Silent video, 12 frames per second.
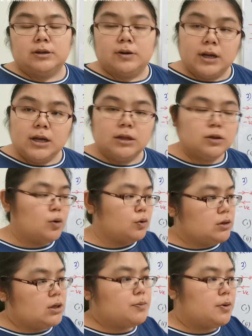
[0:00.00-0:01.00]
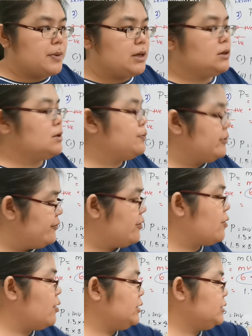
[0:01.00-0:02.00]
Okay, total momentum
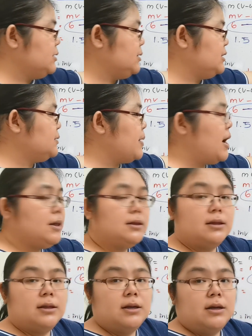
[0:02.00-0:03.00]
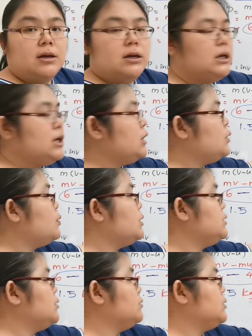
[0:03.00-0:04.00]
before collision, this part,
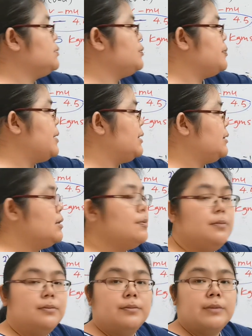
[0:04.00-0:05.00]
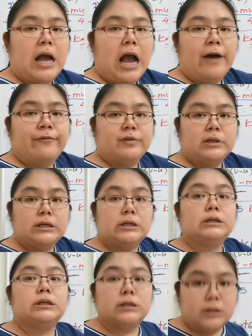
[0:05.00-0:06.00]
equal total momentum
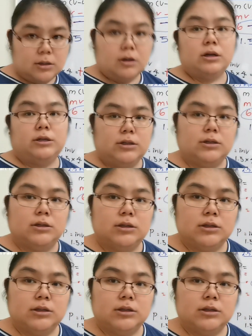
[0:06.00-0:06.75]
after collision.